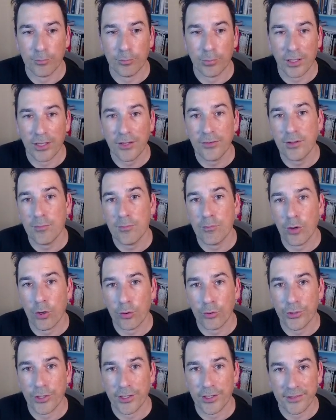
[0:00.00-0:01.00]
blending
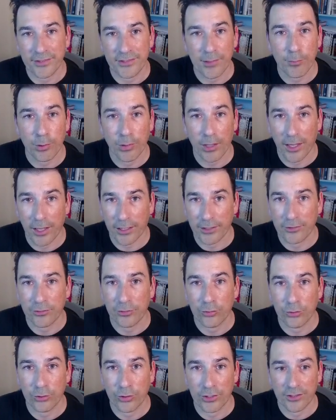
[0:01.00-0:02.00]
mode that is applied
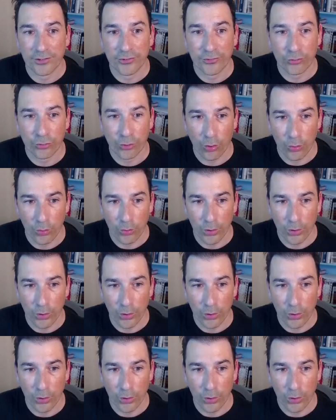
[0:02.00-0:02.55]
to the stroke